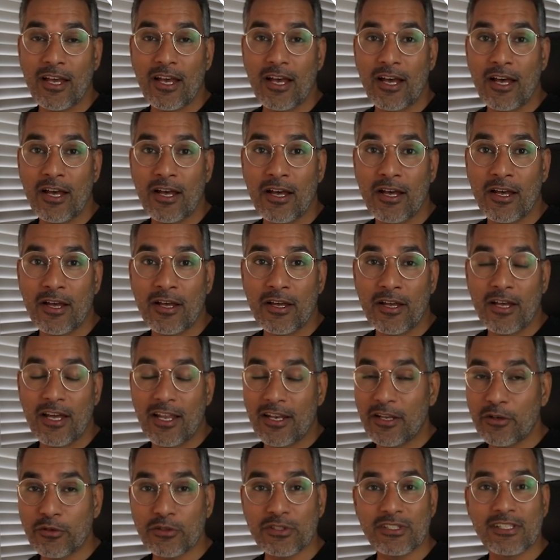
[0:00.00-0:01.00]
a
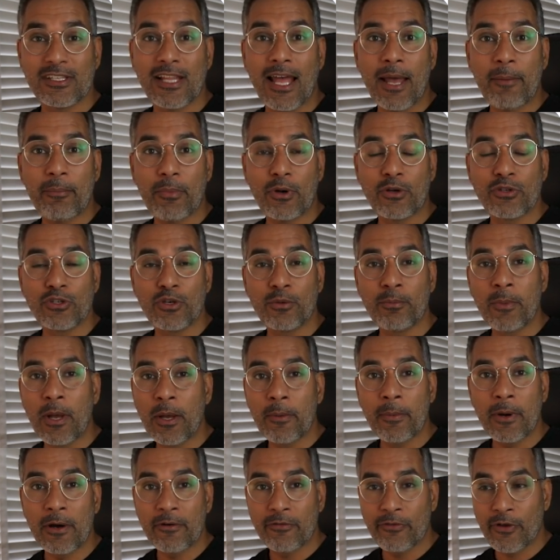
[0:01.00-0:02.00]
little snap on your
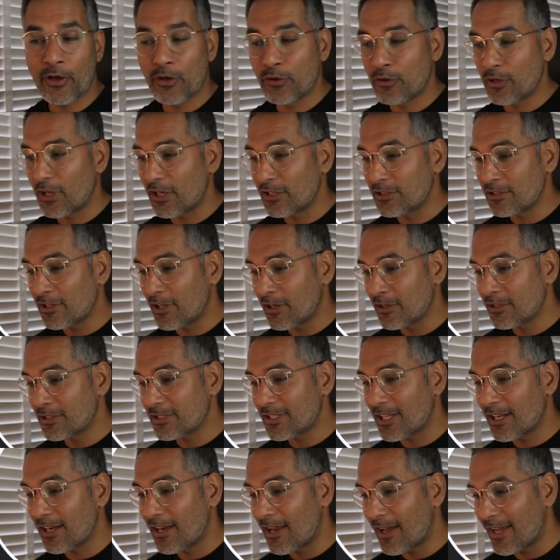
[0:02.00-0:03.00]
mobile phone. As long as
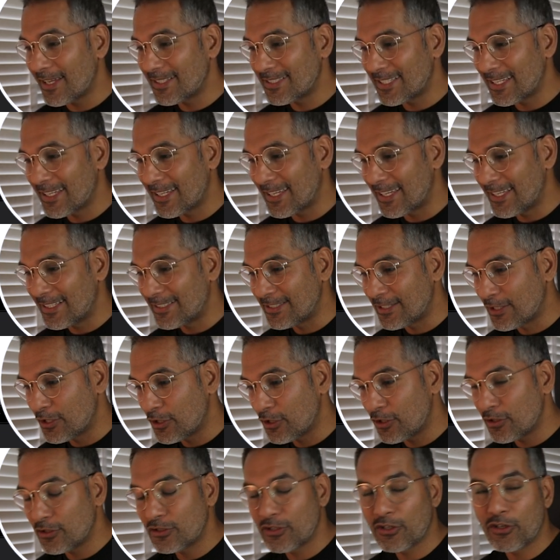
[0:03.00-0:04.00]
the lighting is
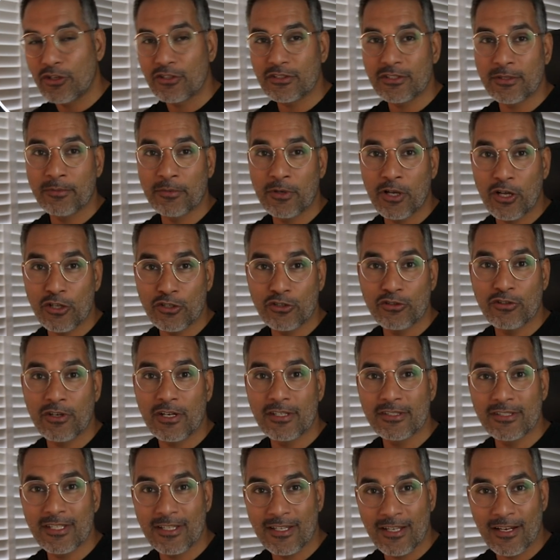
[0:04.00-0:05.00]
good, you've got some
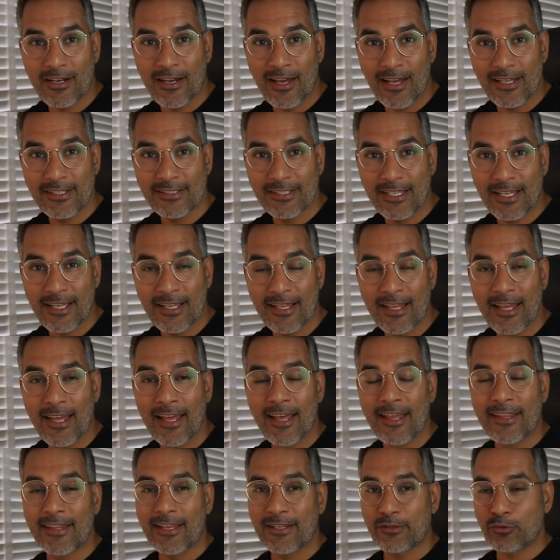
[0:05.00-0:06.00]
contrast in the lighting,
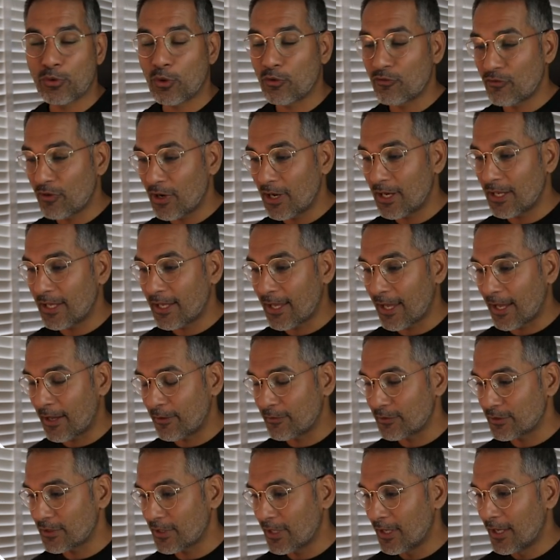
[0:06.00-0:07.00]
that's what really
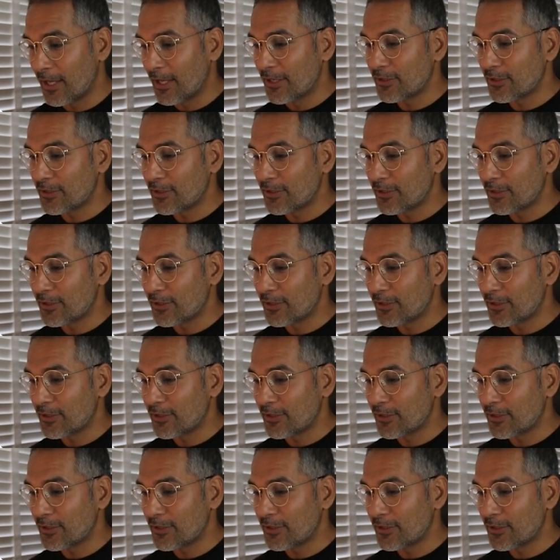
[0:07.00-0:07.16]
counts.